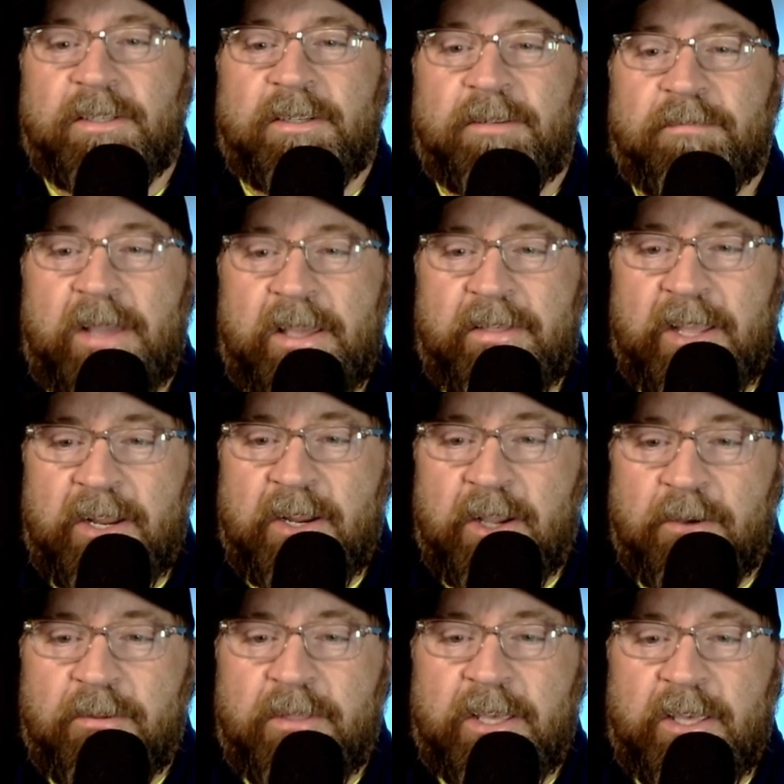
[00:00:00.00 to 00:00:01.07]
may they
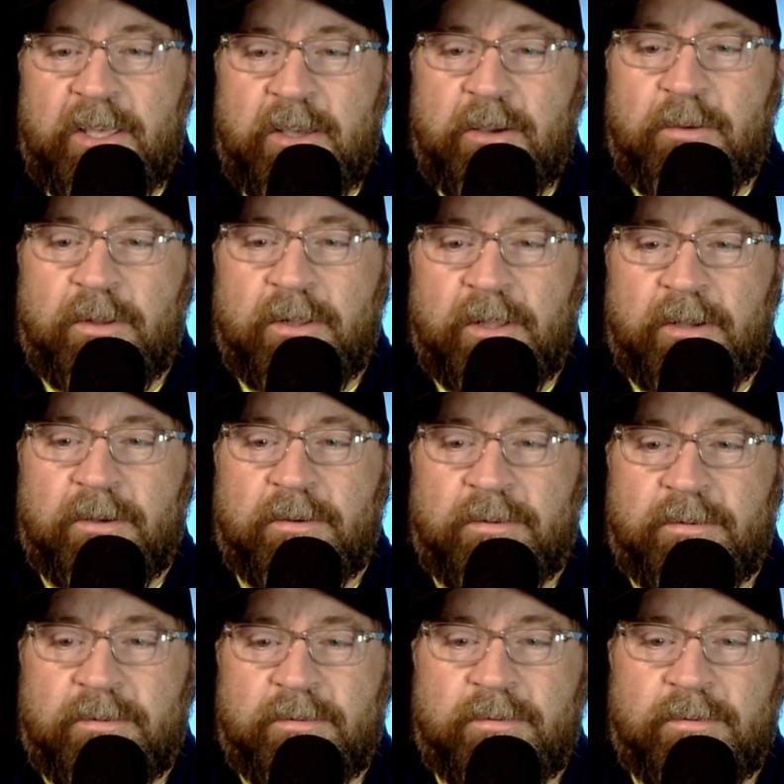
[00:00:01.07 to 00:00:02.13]
know that you
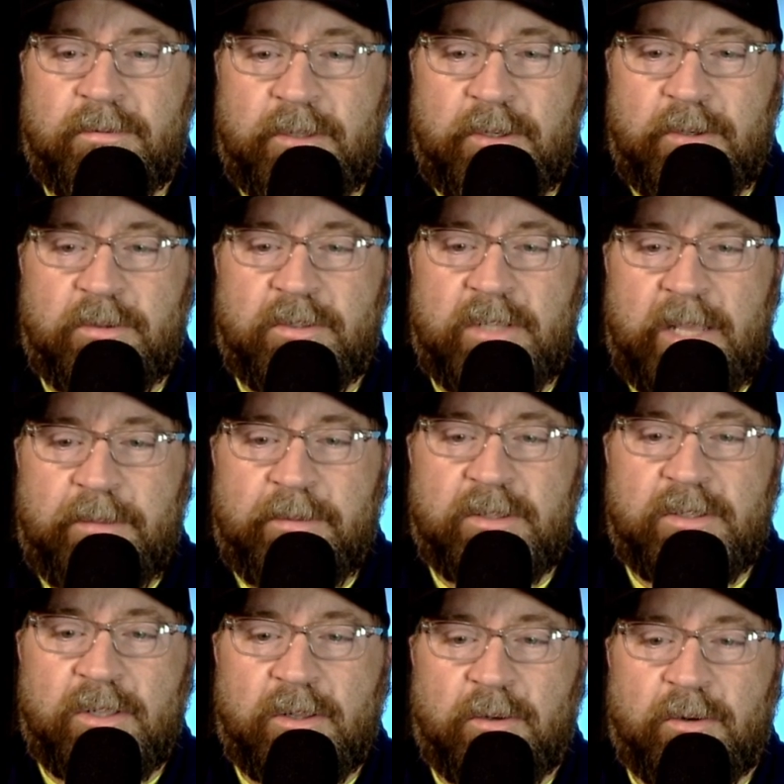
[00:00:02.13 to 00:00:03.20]
alone whose name is
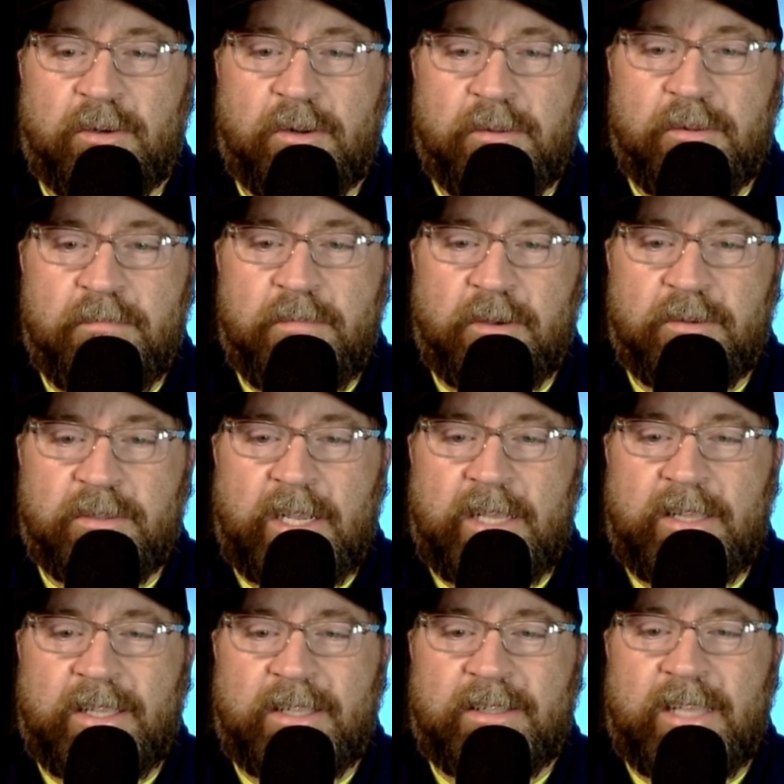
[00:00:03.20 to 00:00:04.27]
the lord are the most high
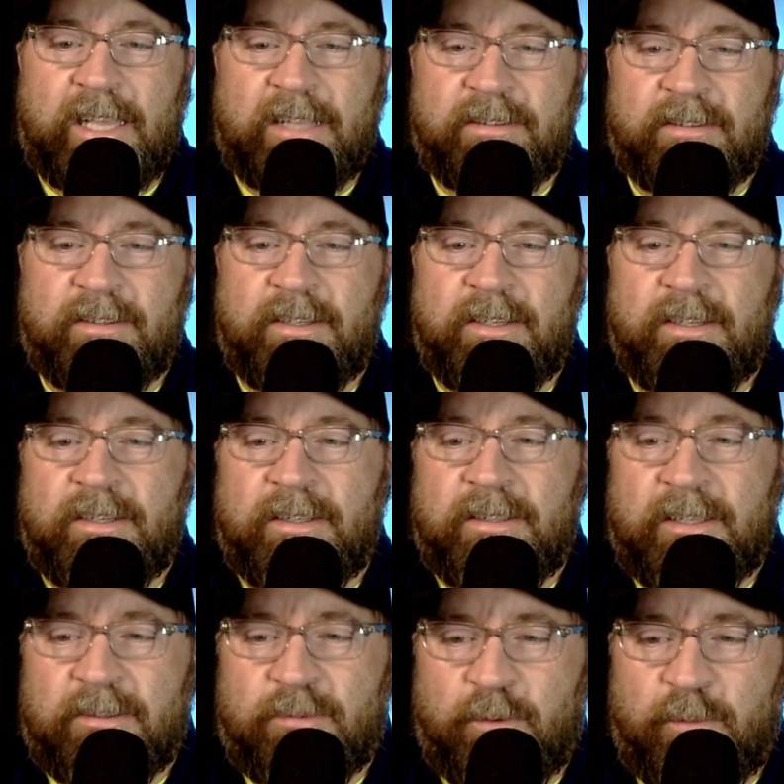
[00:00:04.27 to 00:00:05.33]
and that that's
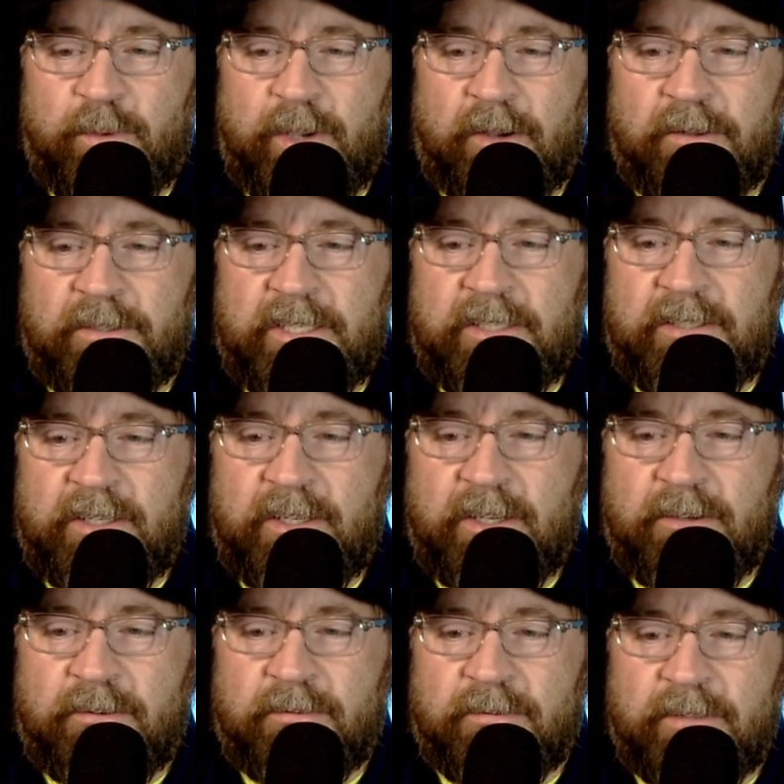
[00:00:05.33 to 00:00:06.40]
that's what we all need to
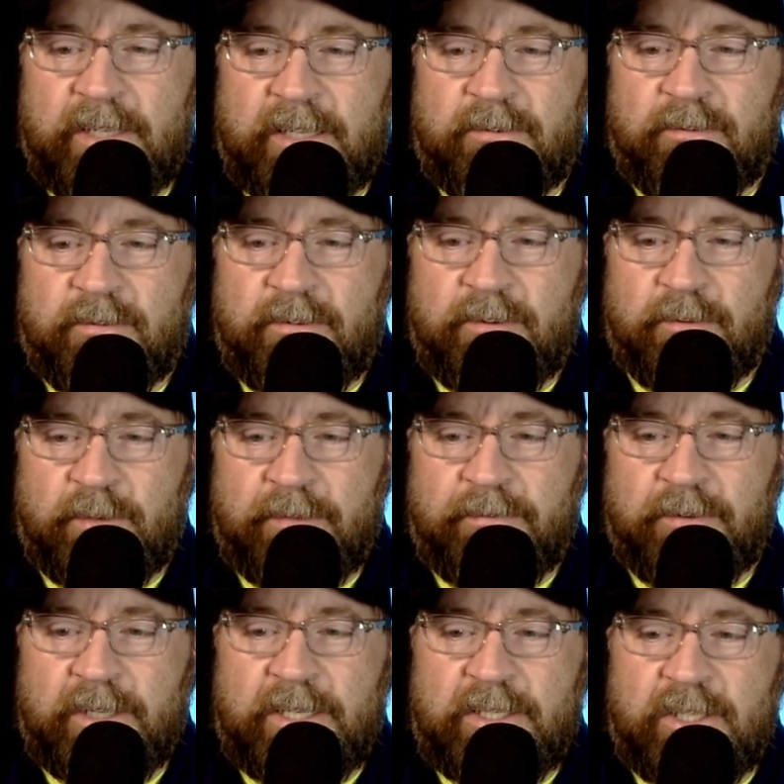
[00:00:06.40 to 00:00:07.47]
know that's the
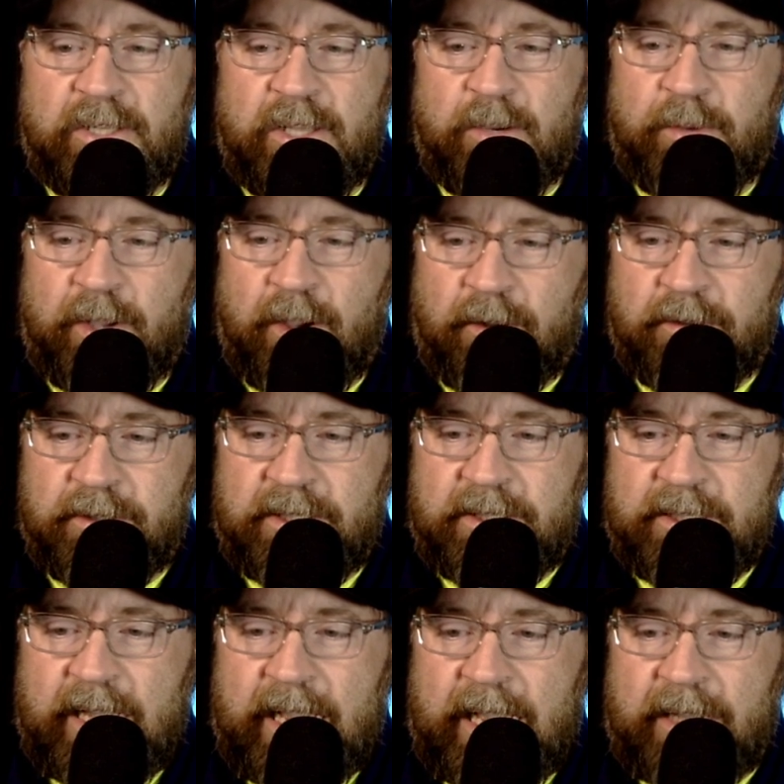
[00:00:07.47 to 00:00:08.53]
revelation that we all need
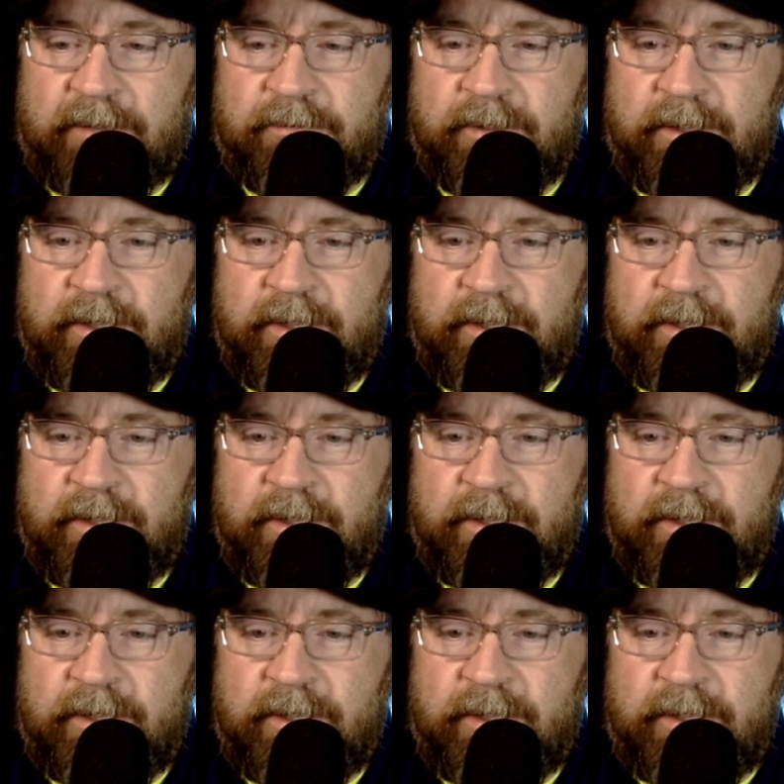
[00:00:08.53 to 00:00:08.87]
to have